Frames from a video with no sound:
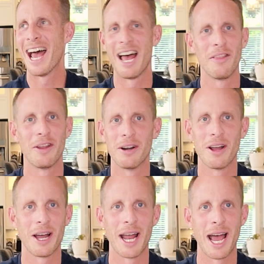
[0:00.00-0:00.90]
and they're
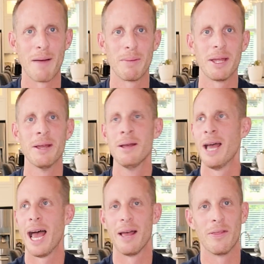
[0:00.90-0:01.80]
not happy
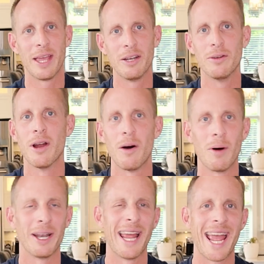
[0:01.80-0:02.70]
and they do not
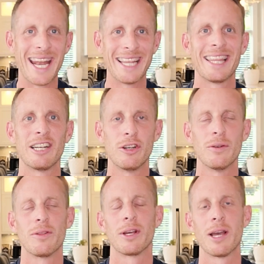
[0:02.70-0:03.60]
want anything to do
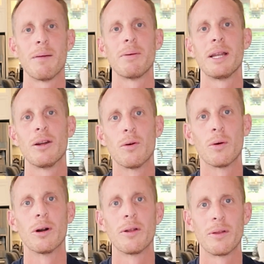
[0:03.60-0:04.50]
with the company
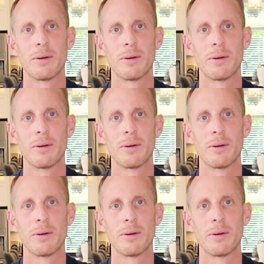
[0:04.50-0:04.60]
or the